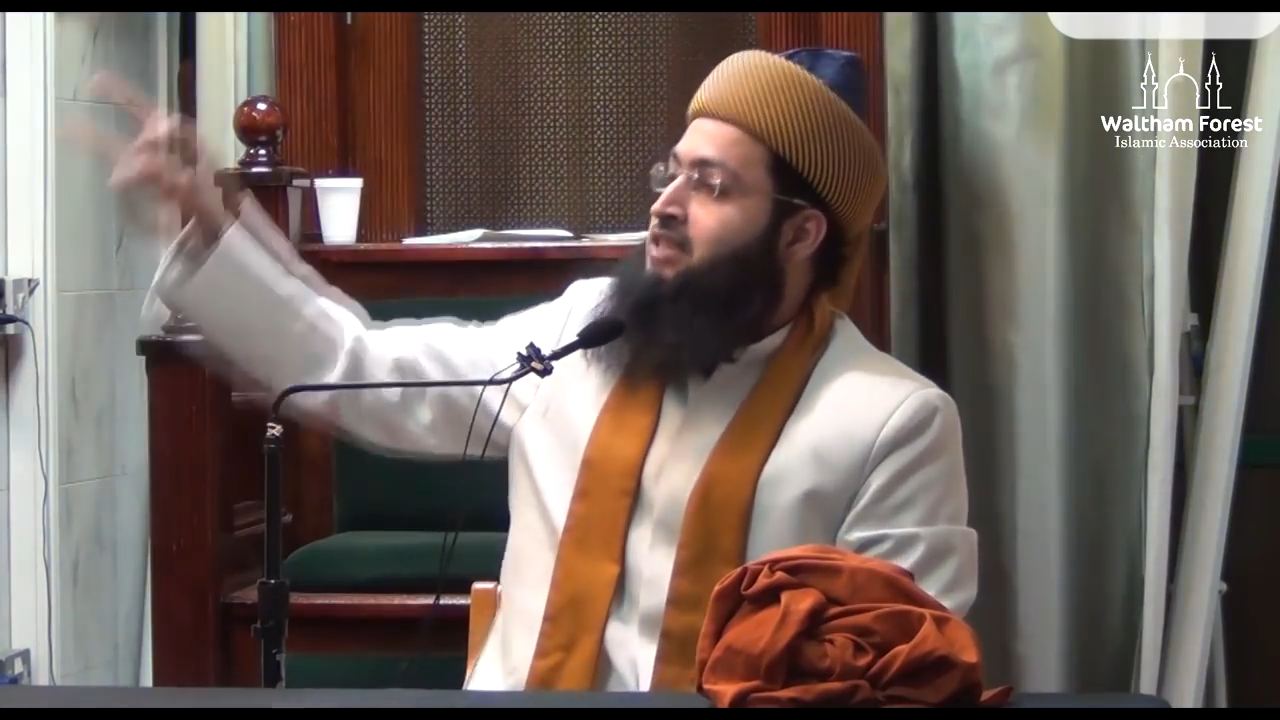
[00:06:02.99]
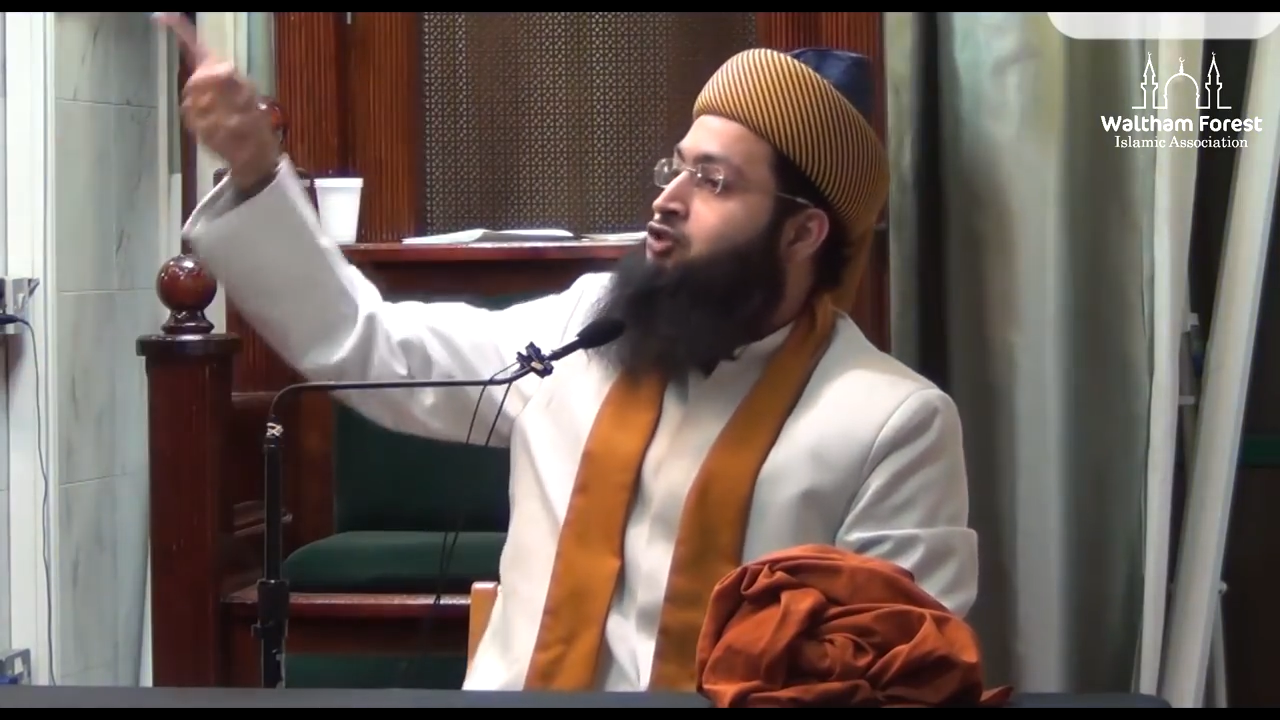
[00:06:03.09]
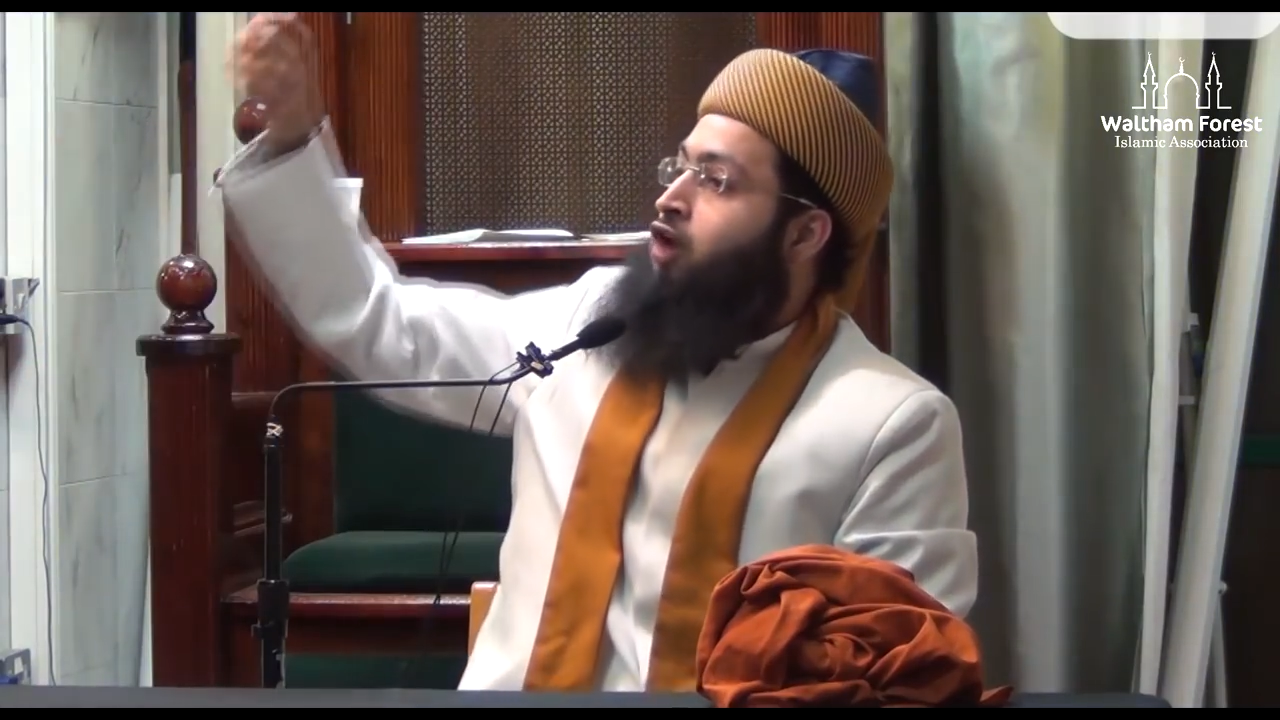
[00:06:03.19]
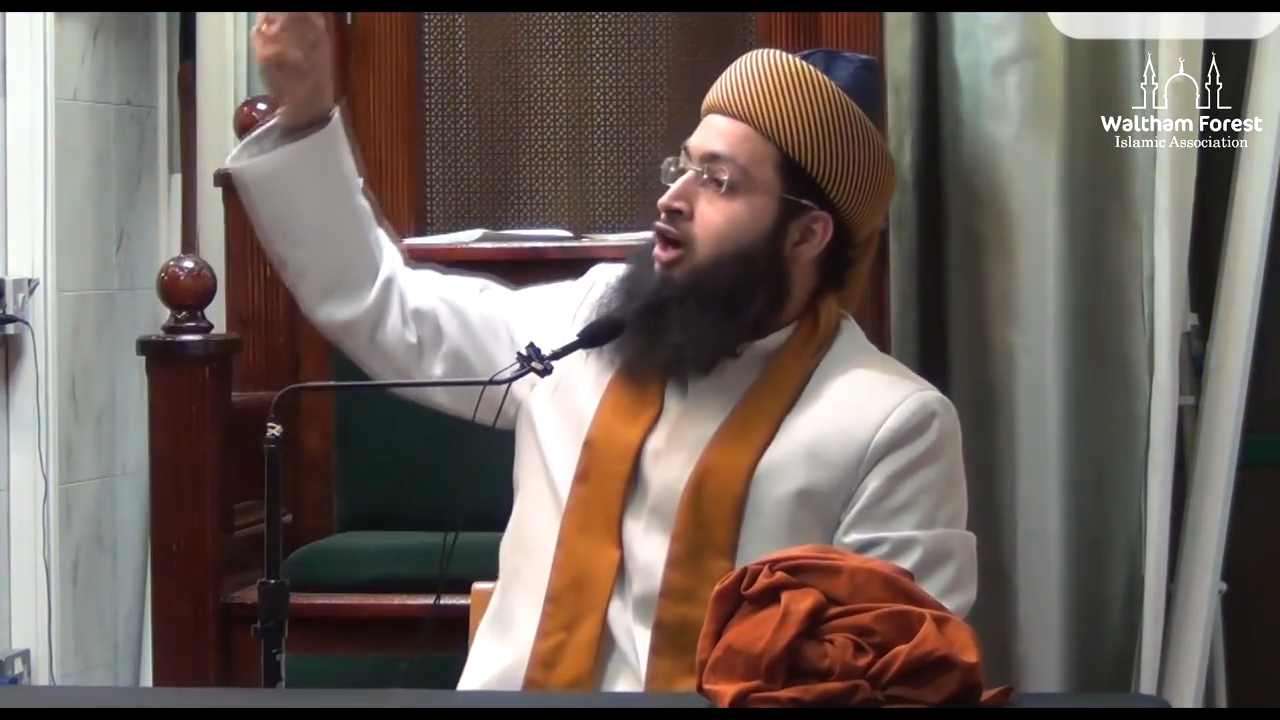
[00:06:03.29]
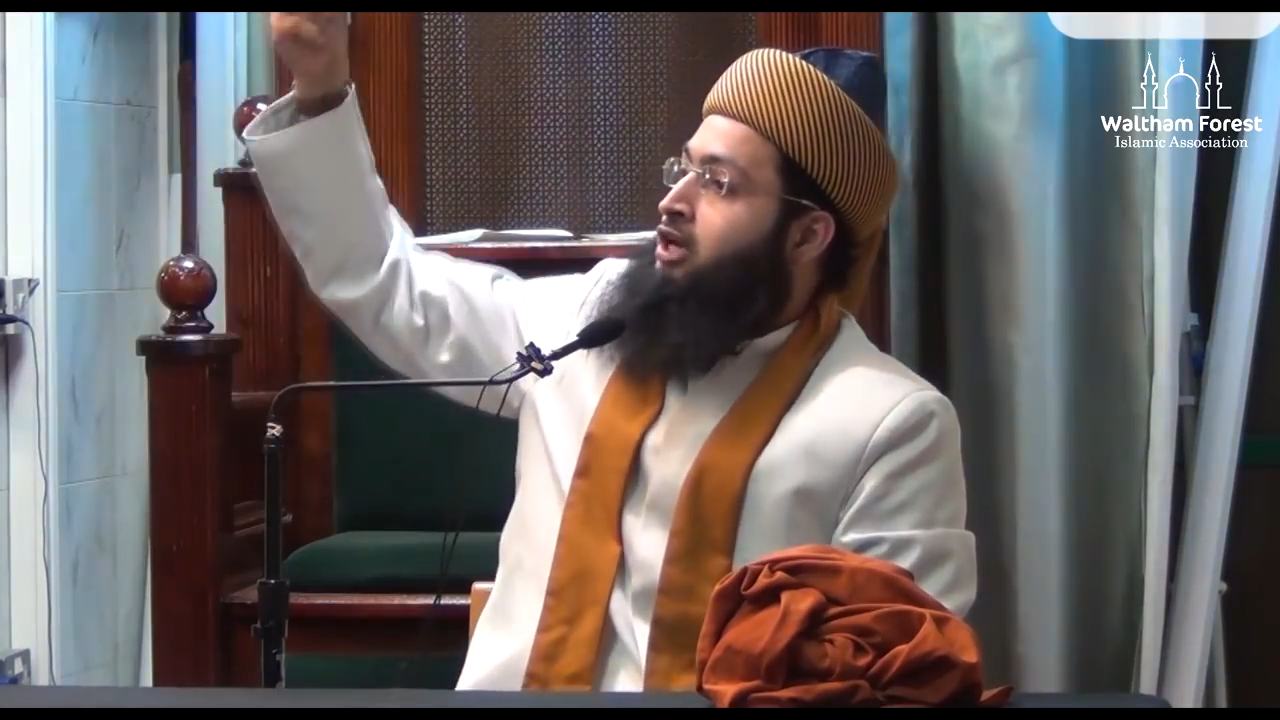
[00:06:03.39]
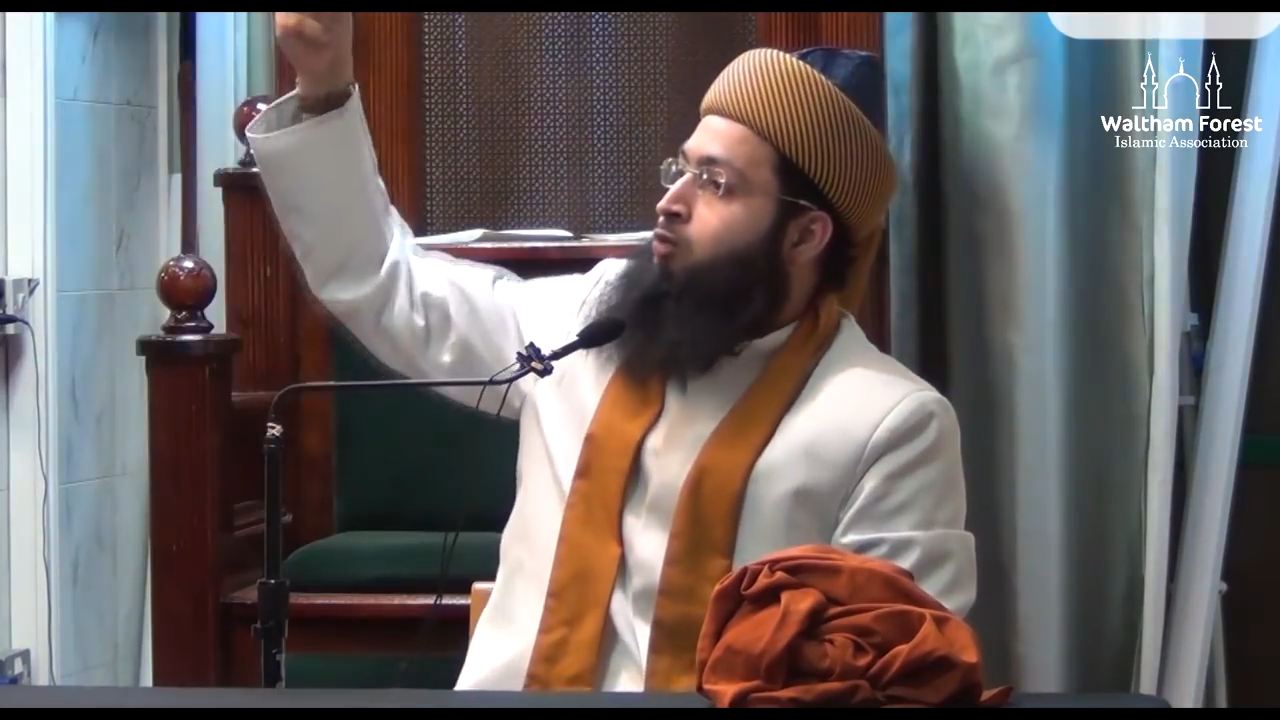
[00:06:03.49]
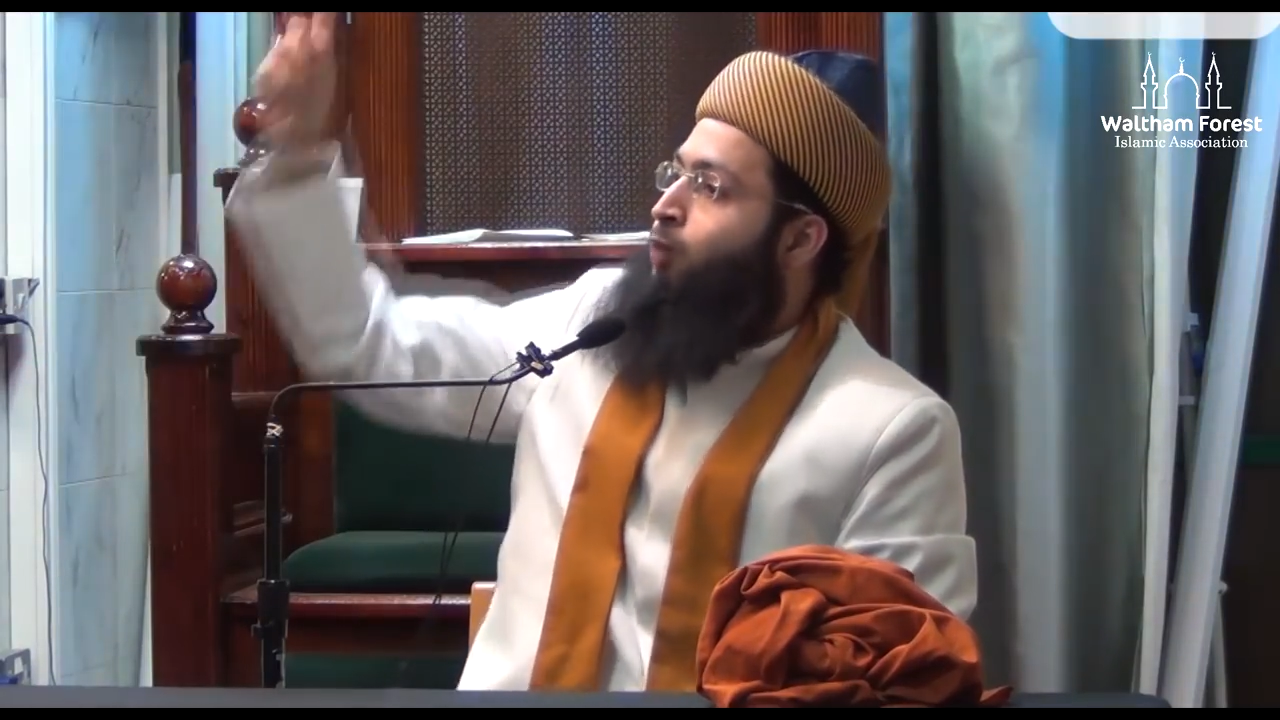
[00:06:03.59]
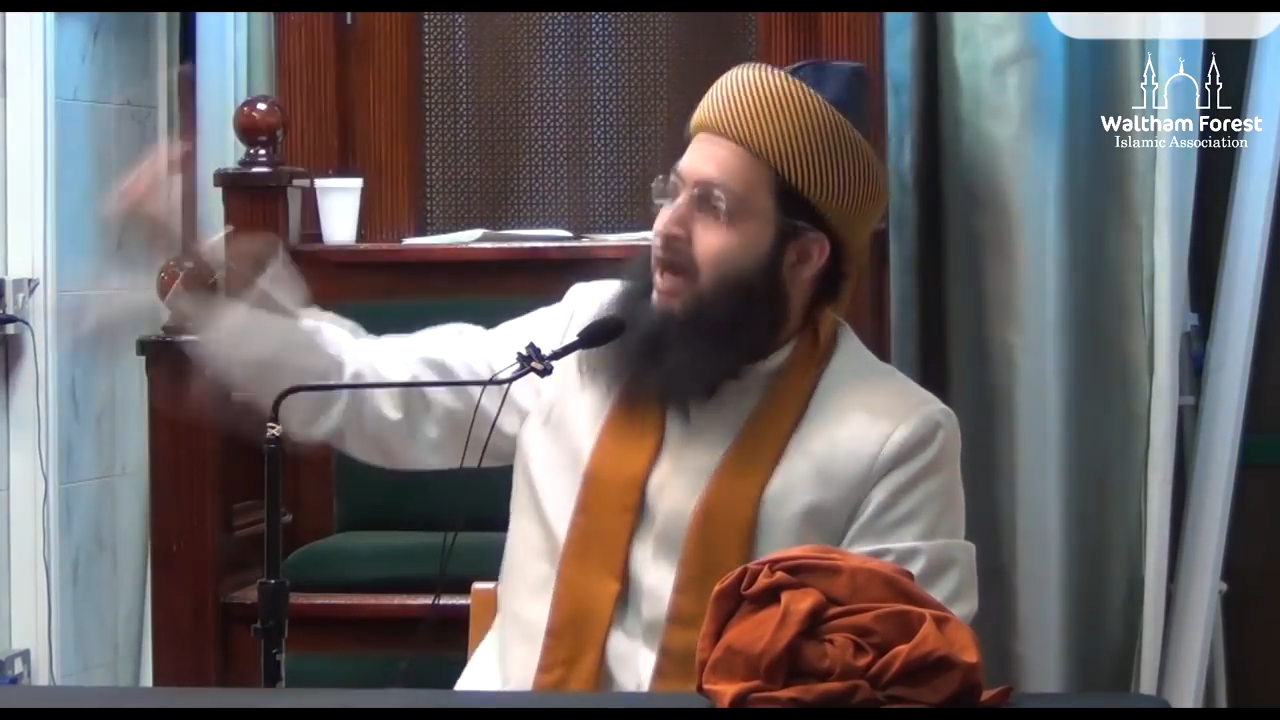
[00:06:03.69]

is not in